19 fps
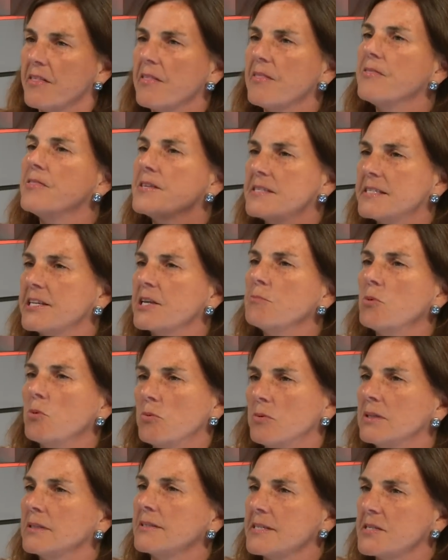the stigma
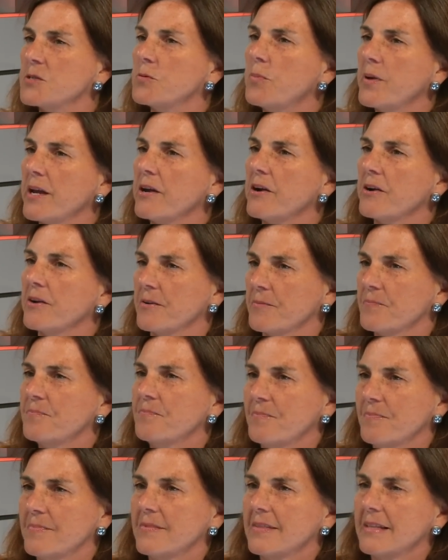will disappear.
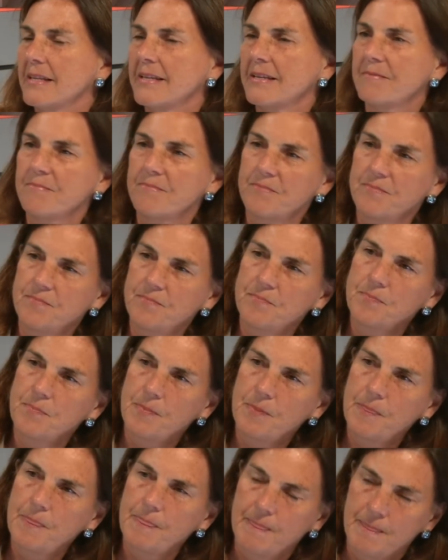Absolutely. And Donna, quickly before we go,